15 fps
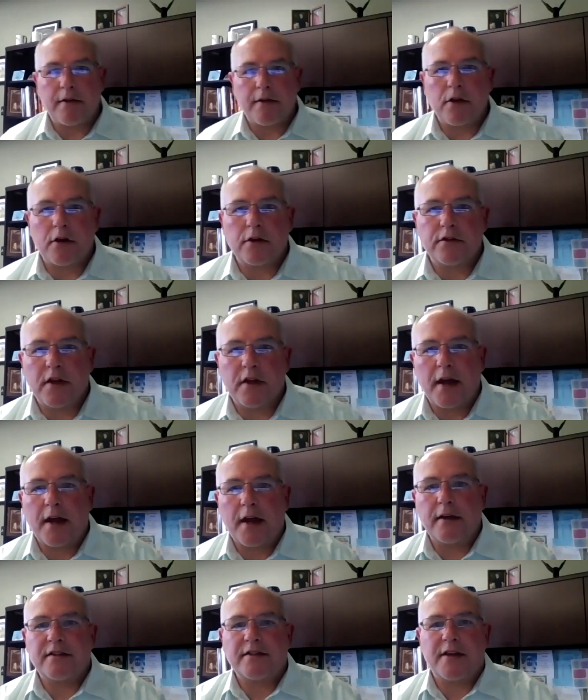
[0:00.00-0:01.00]
There's
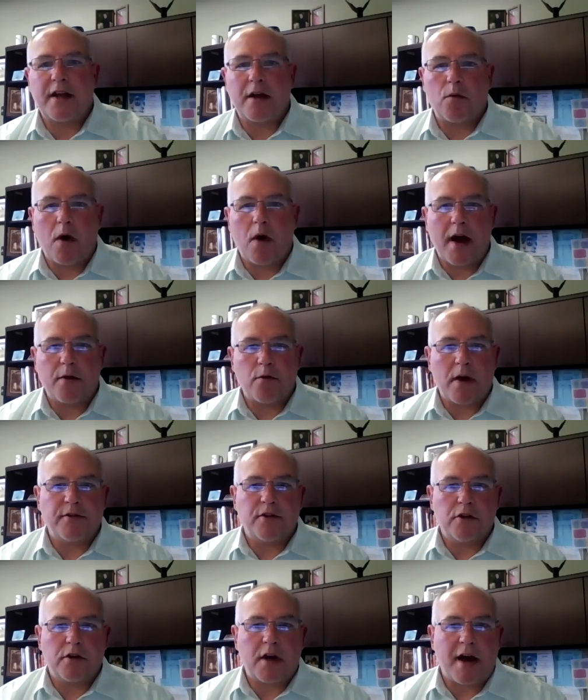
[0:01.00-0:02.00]
a statewide
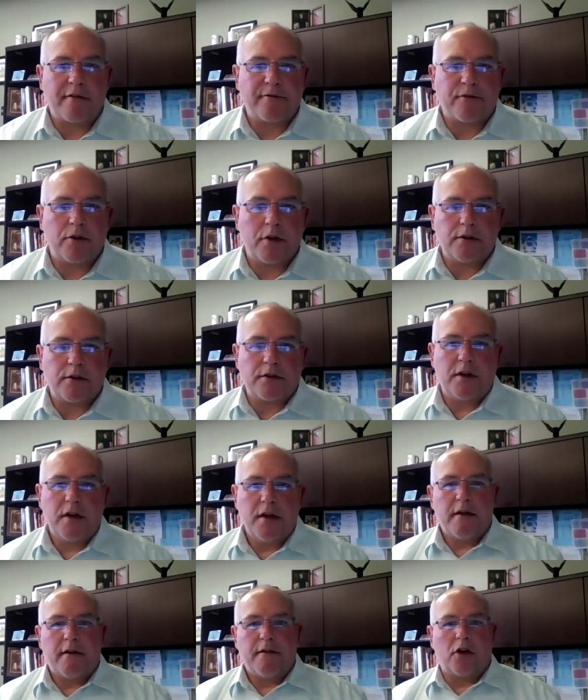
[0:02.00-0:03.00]
revenue conference.
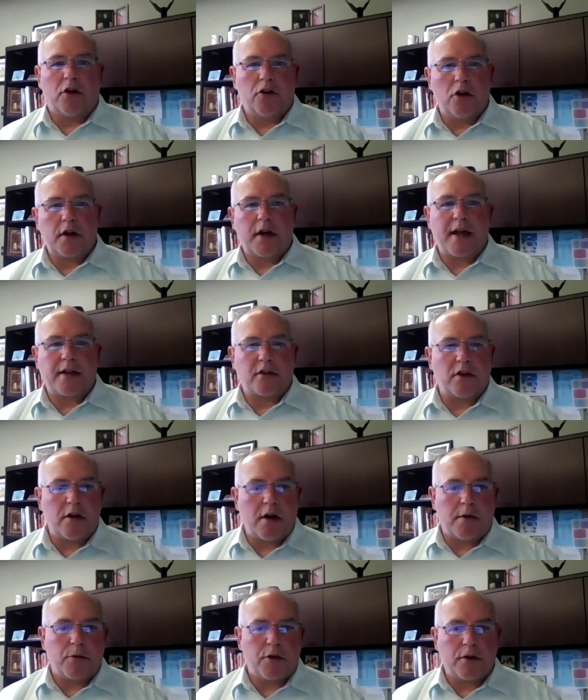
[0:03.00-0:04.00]
They'll look at the
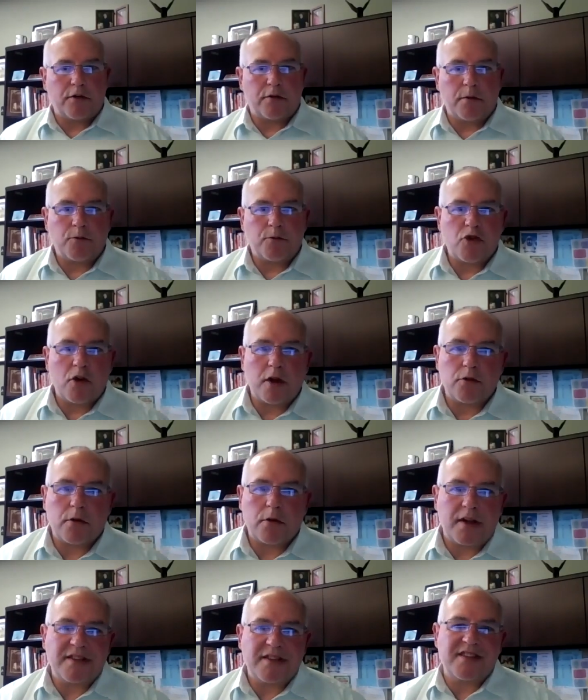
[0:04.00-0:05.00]
numbers from
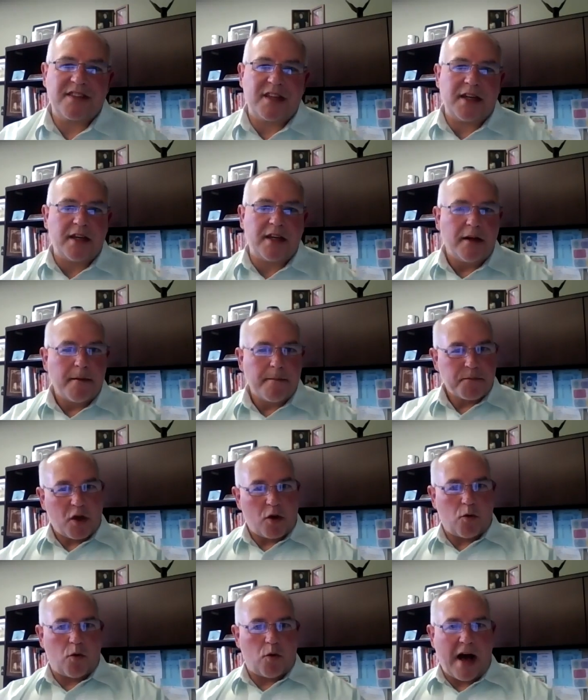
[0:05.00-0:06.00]
Treasury and see
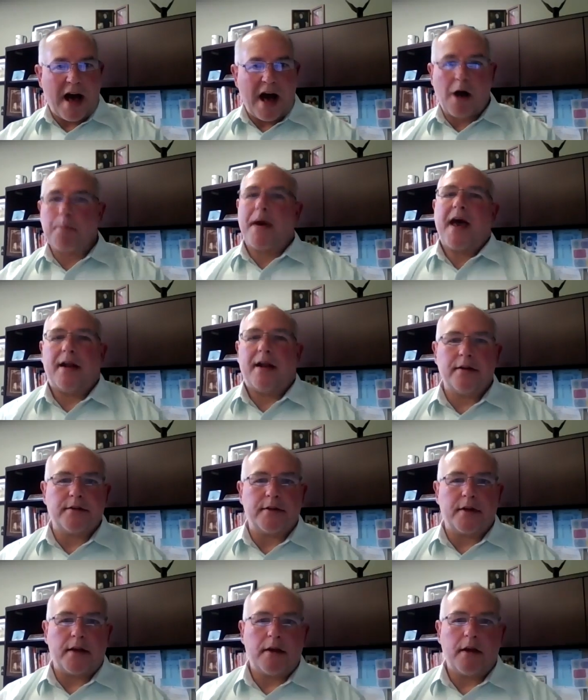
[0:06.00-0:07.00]
how bad is
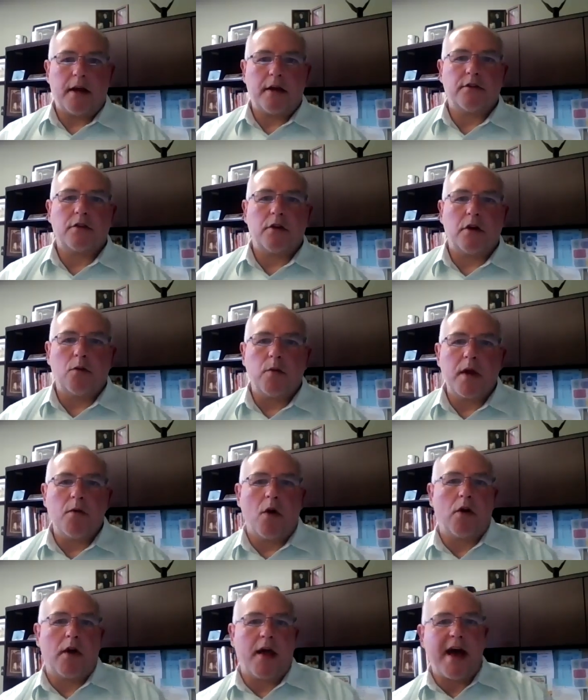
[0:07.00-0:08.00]
it. And so we
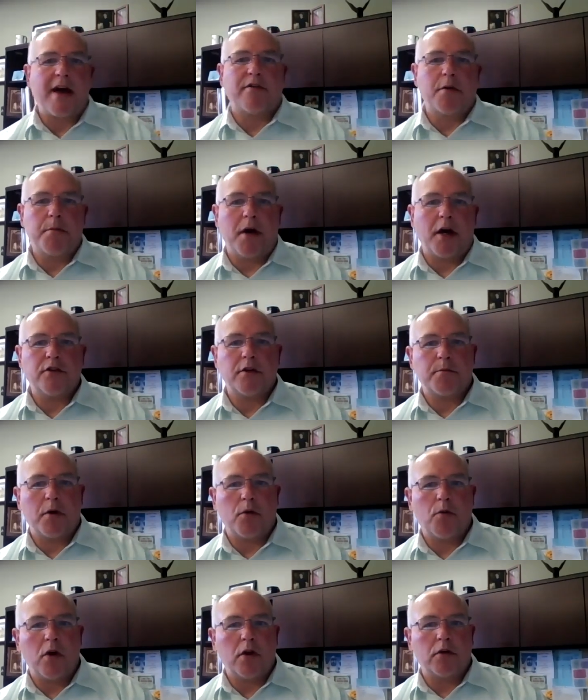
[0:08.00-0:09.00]
won't have a budget,
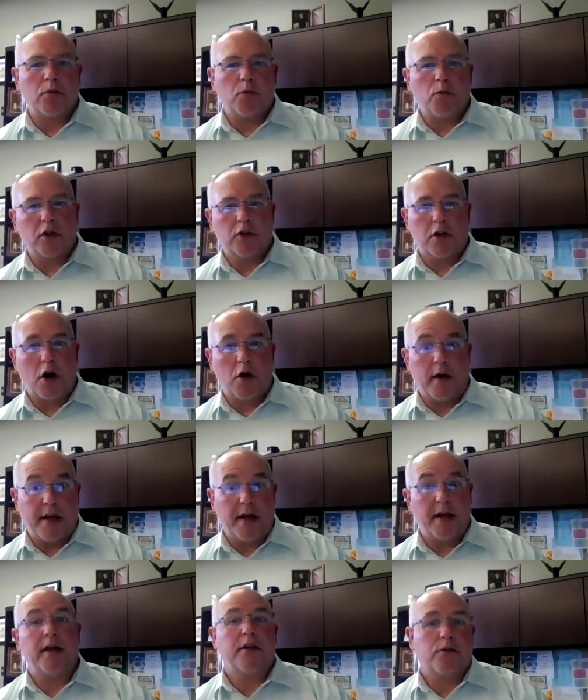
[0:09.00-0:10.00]
but we'll know
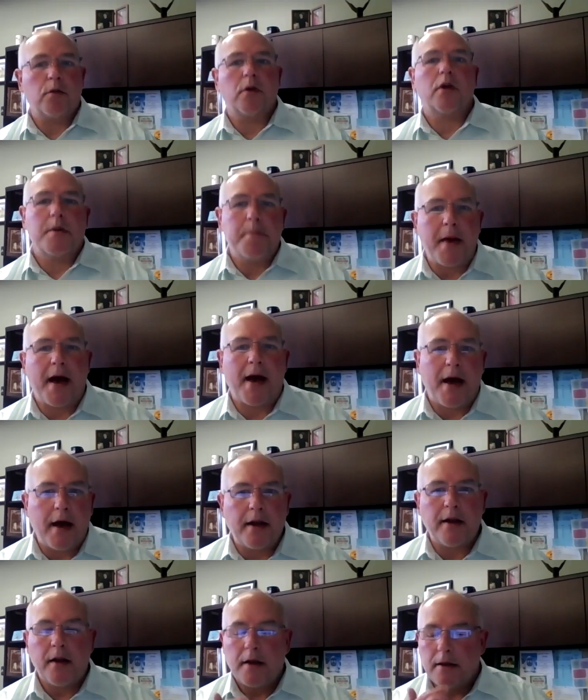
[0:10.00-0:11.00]
it is really
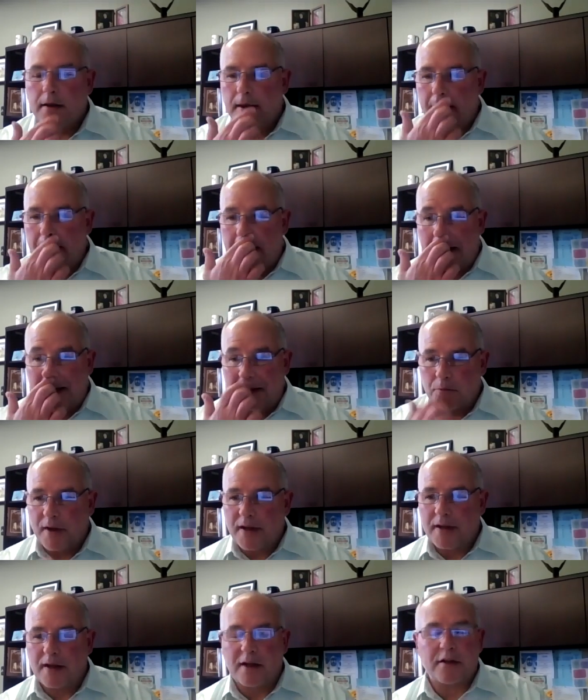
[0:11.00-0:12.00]
bad, and
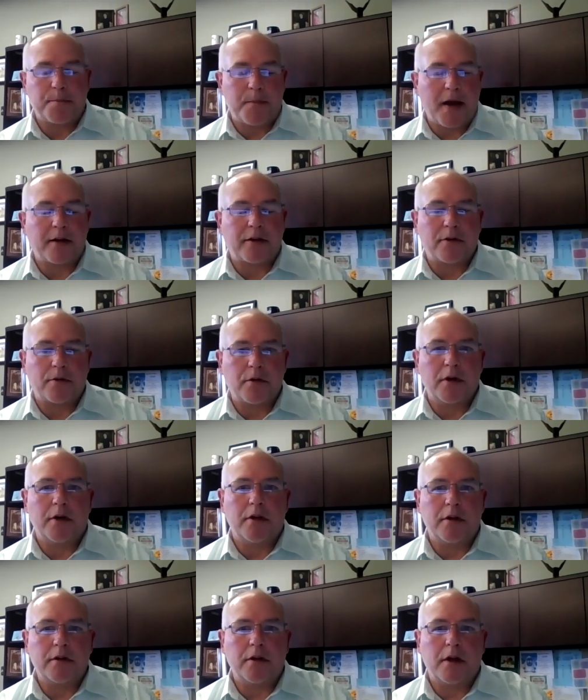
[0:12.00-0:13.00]
we can expect a
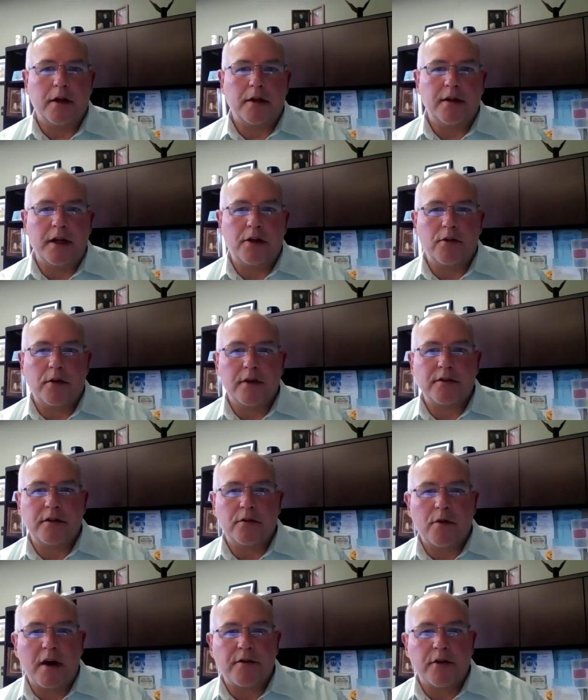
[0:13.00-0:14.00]
real decrease
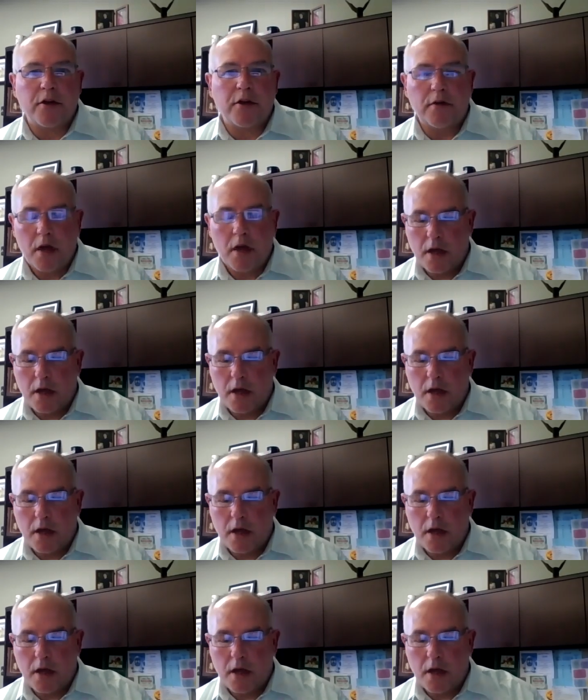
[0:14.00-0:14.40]
in revenue.